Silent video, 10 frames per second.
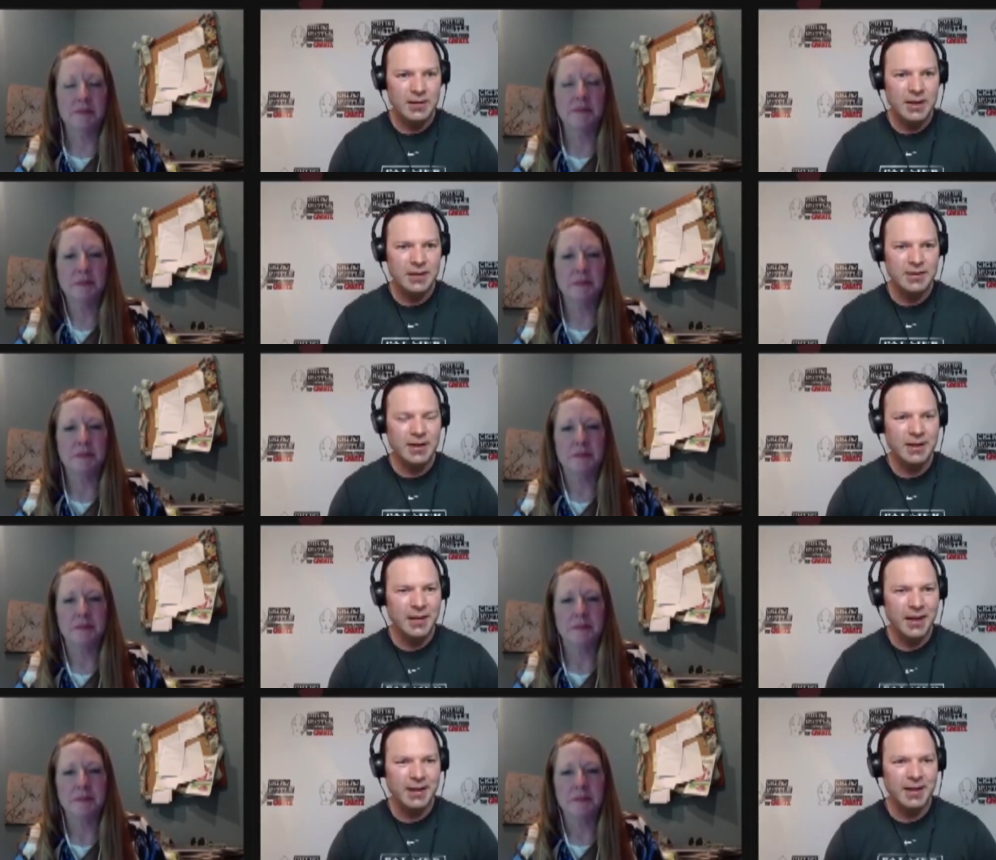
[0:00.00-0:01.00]
Speaker 1: see,
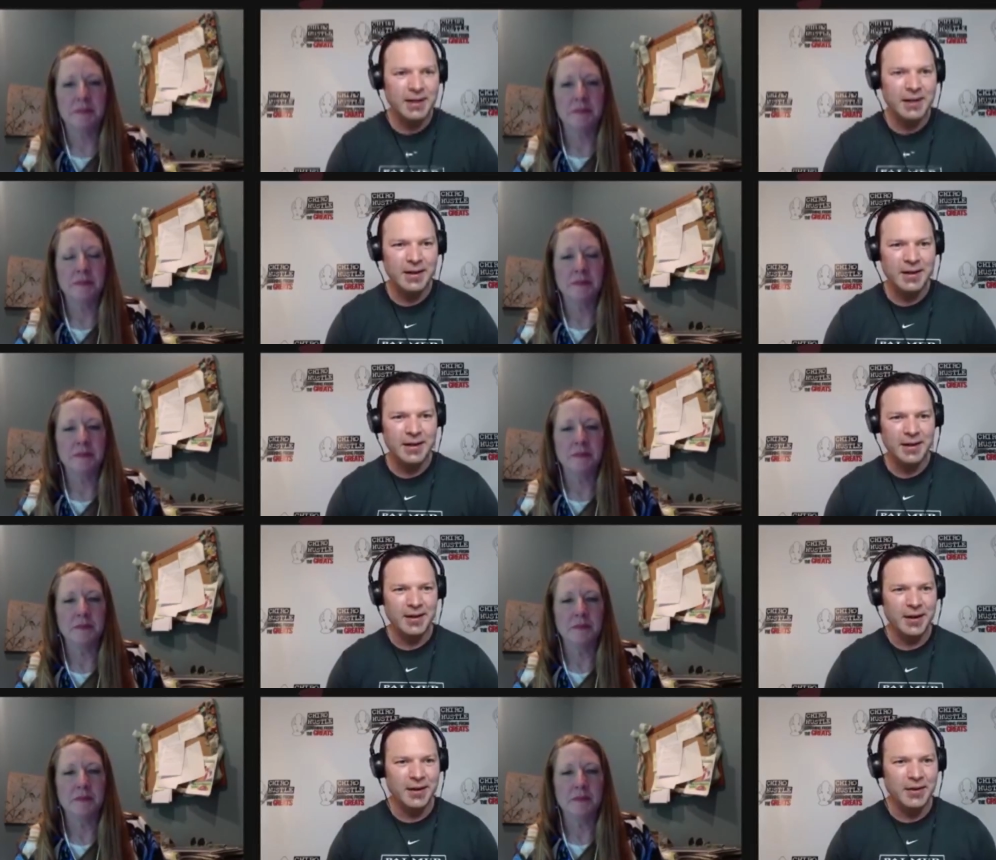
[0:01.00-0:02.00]
seeing like a,
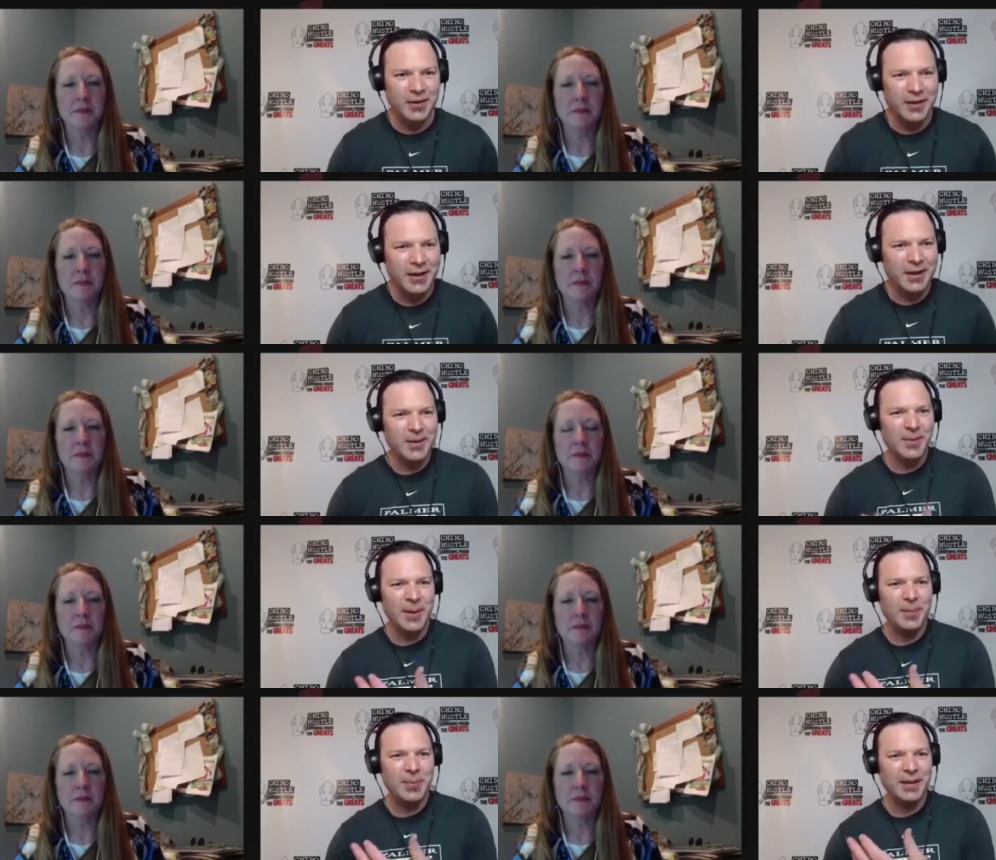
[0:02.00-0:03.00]
a, a, underling come
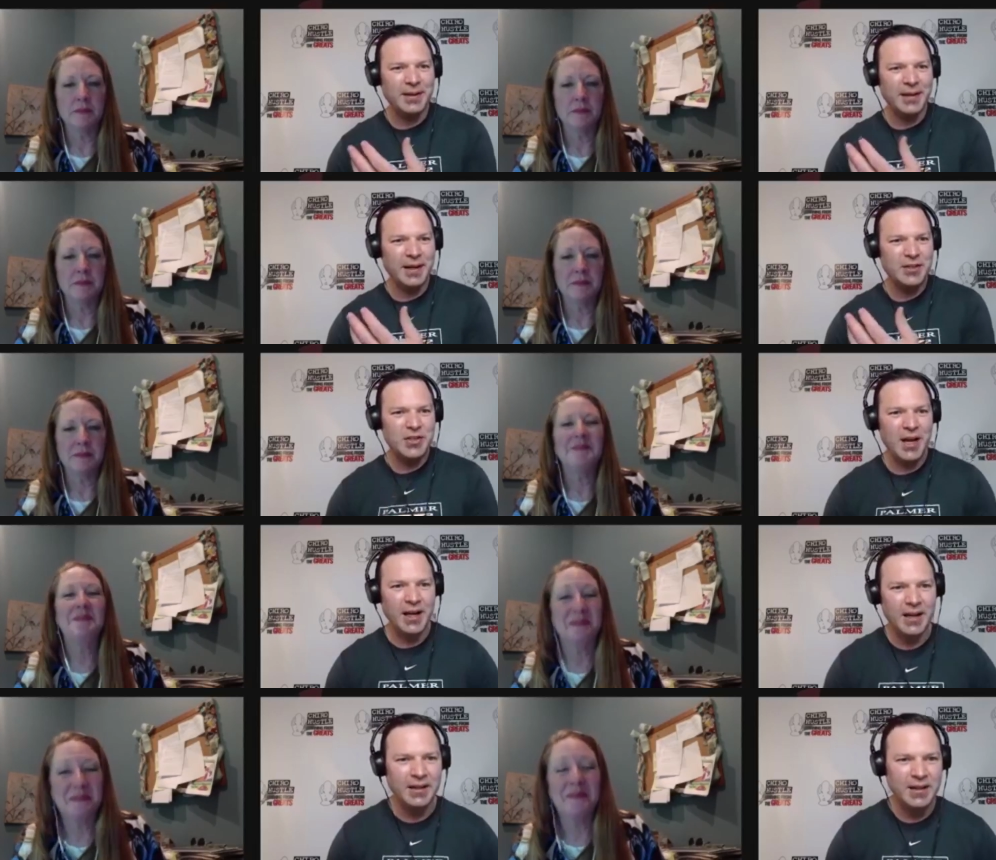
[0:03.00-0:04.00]
up and like
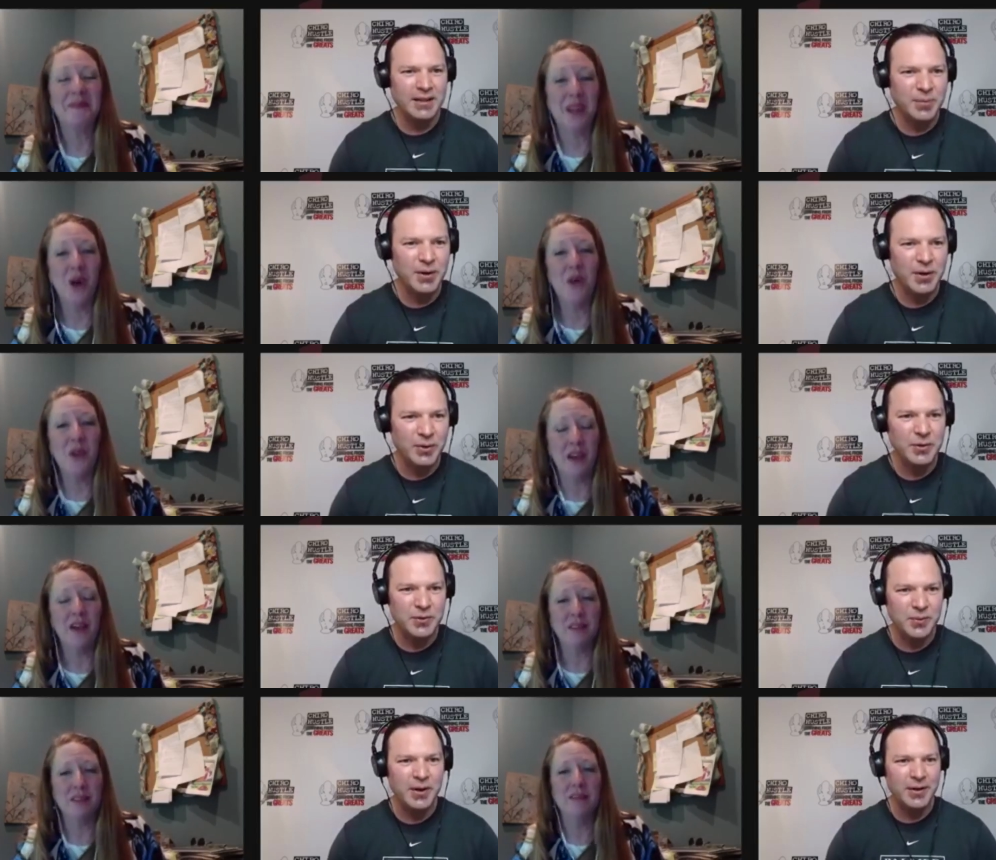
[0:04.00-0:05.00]
shine, I think is pretty. Oh, cool oh
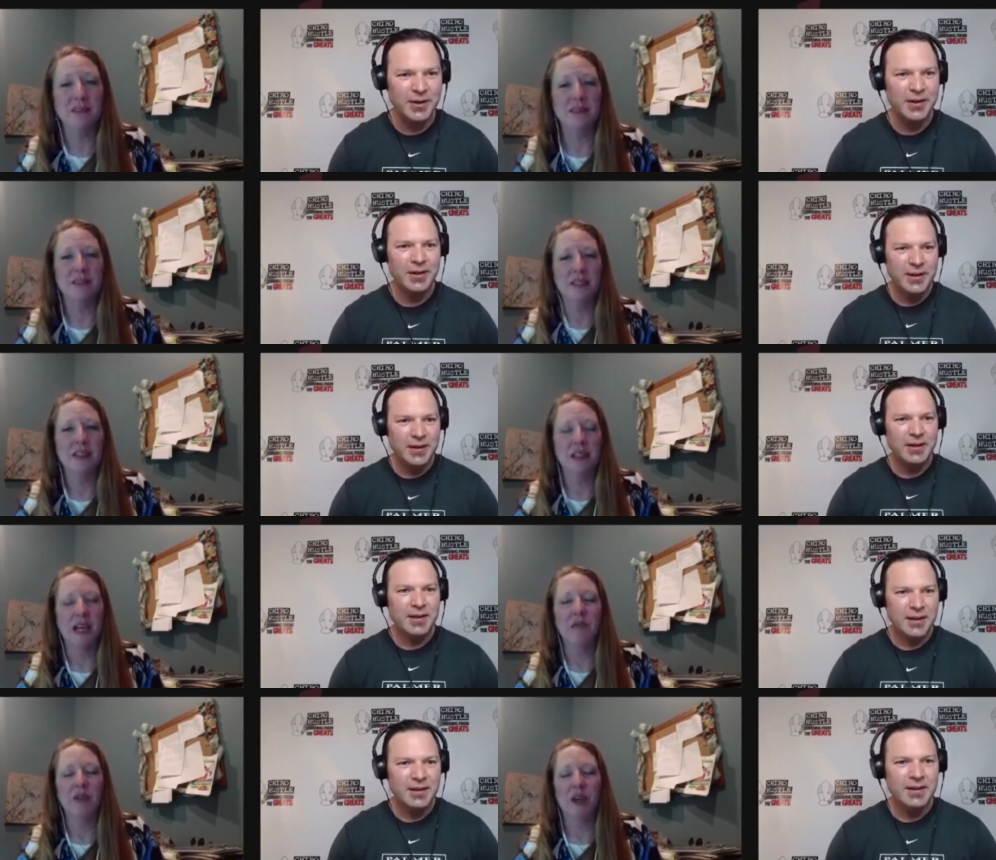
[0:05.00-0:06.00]
yeah. Well.
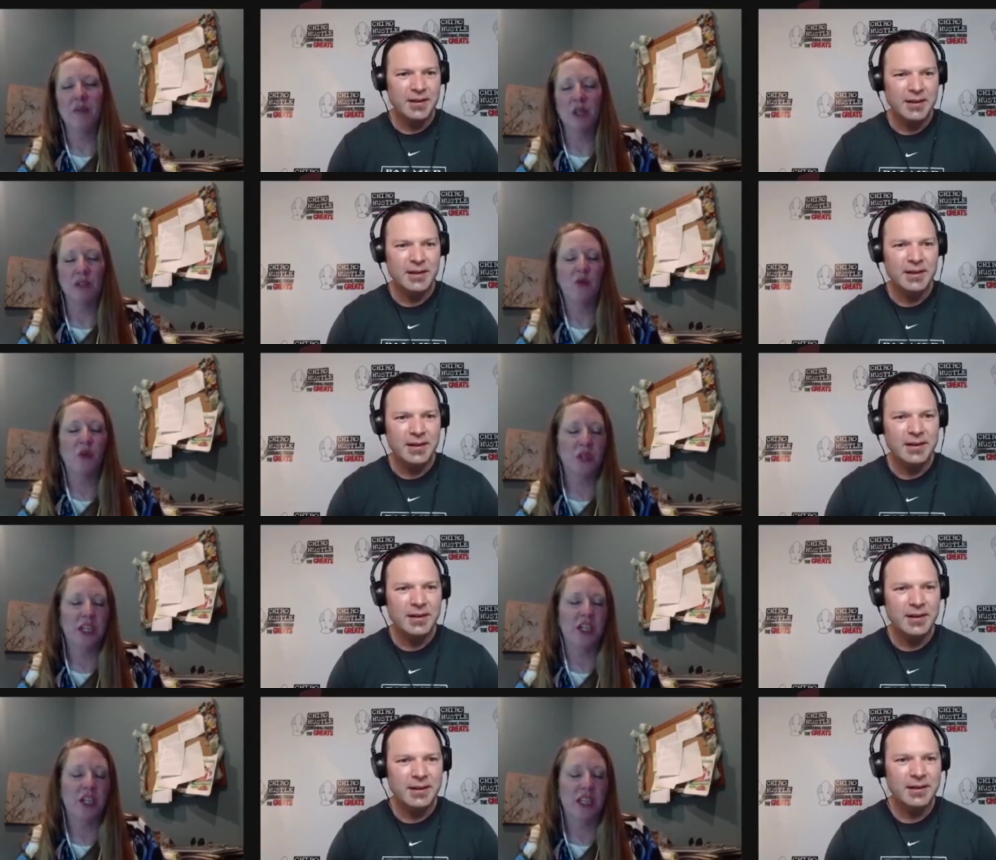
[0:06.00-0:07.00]
Speaker 2: I'm, I'm looking
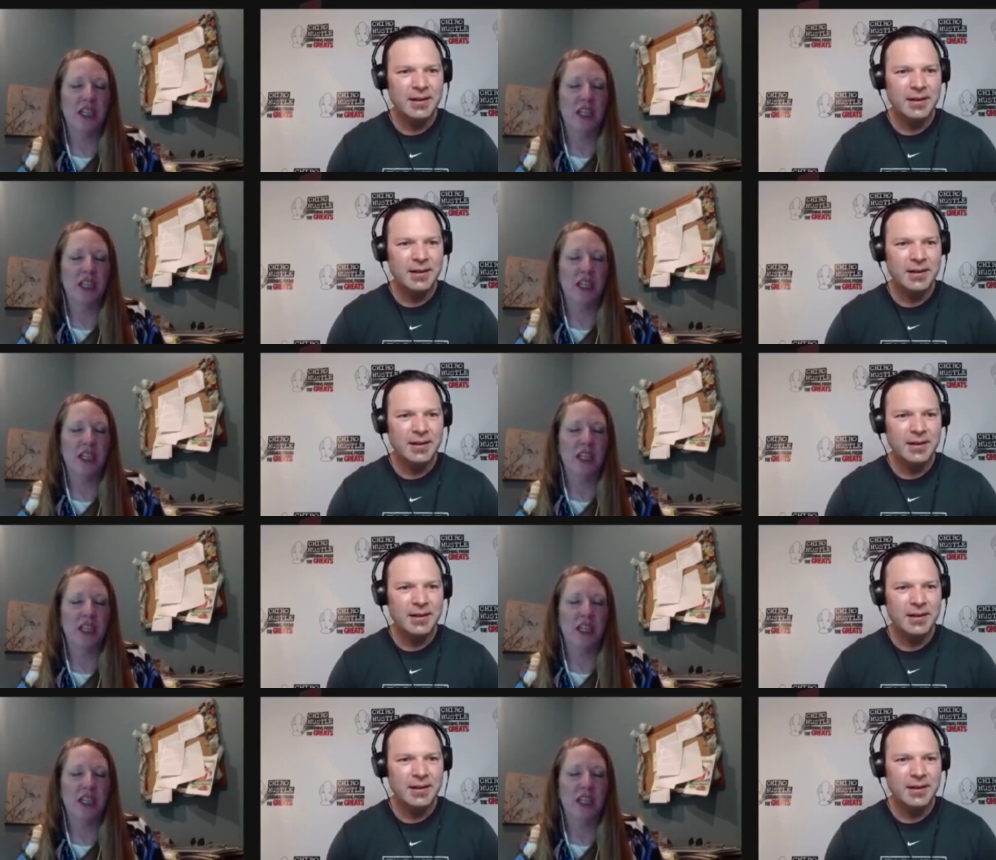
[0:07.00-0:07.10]
forward to